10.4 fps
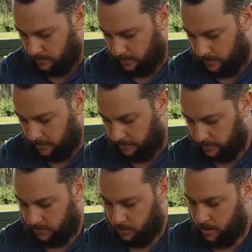That is
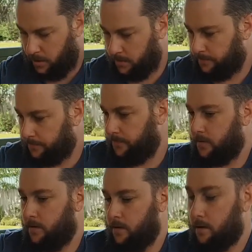sweet.
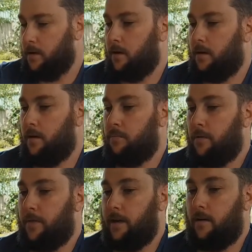Put
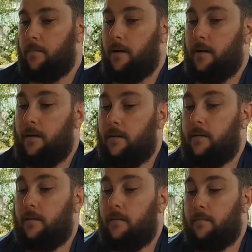that on my
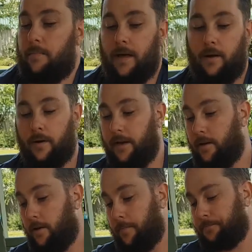pack when I get
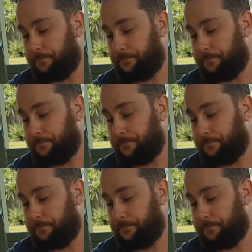home.